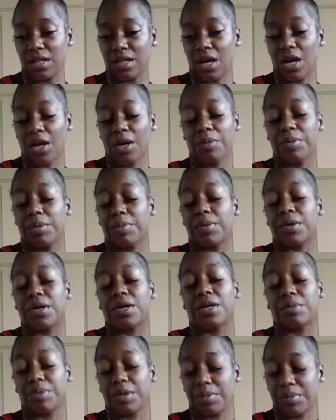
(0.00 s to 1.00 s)
Hurt people
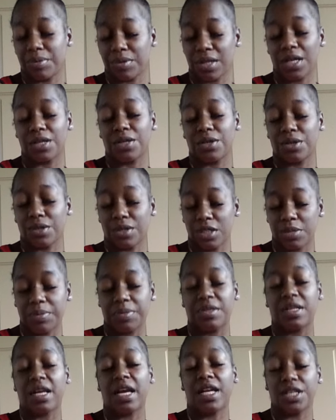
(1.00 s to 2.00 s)
hurt people. Thank you, Holy
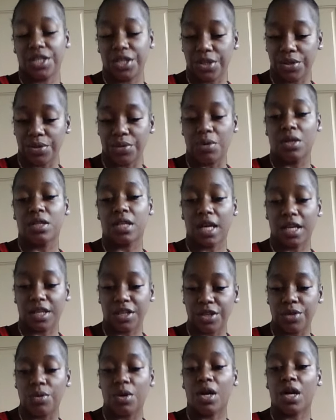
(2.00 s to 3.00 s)
Spirit. Thank you.
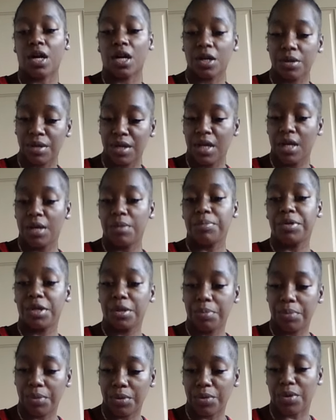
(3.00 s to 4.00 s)
Thank you. Hurt
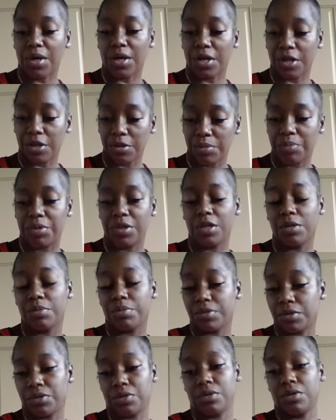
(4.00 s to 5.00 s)
people hurt
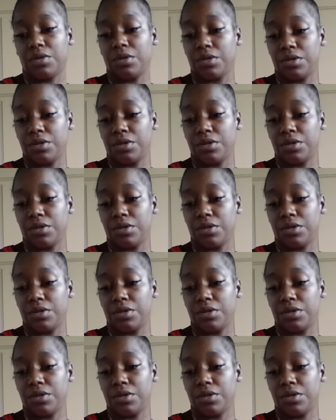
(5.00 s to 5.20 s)
people.